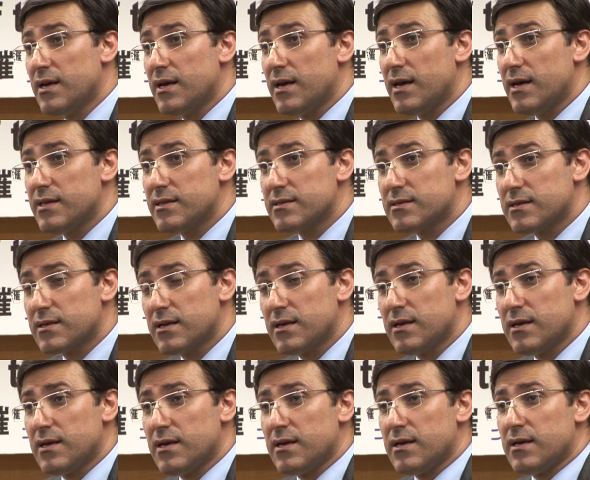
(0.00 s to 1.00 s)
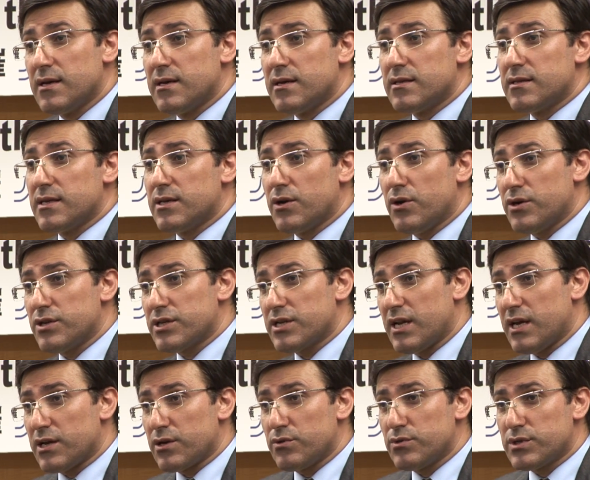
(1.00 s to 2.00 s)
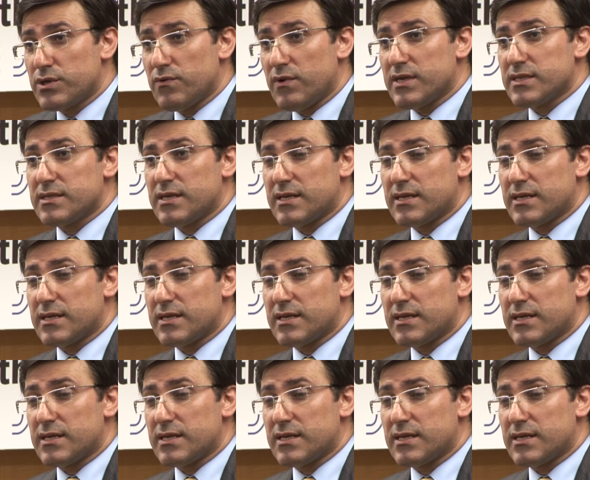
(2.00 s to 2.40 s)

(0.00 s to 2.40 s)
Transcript: And the Kurdish language was